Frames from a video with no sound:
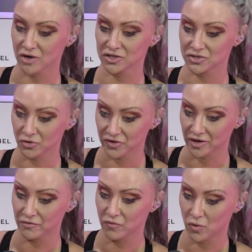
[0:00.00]

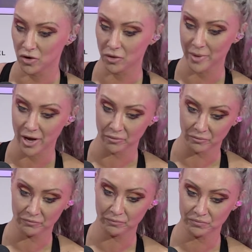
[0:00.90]
consultant for about
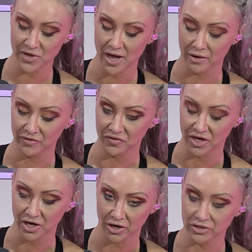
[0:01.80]
10, 15
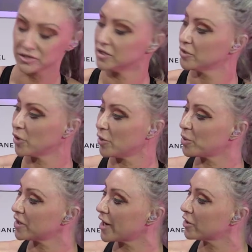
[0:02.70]
years, where I
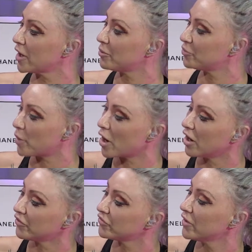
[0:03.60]
opened nightclubs,
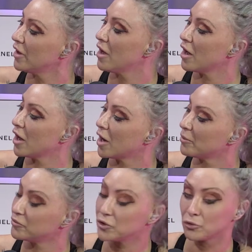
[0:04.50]
bars,
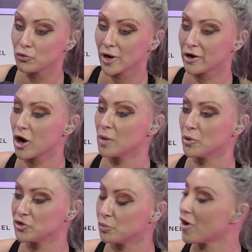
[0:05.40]
do credit card
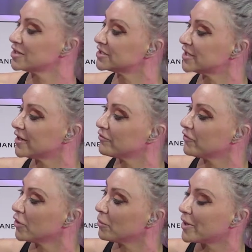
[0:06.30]
merchant processing
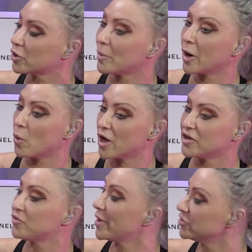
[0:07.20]
for medical marijuana
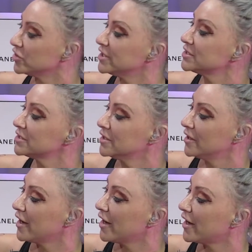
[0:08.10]
dispensaries
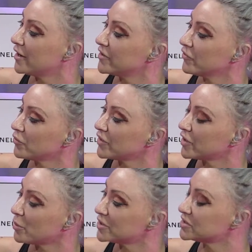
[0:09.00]
and different
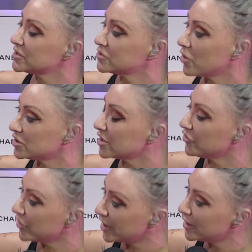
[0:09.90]
retail businesses across the
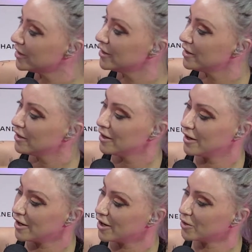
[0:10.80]
country.
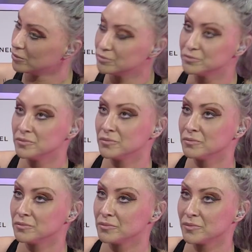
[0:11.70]
I've
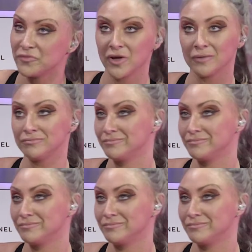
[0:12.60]
done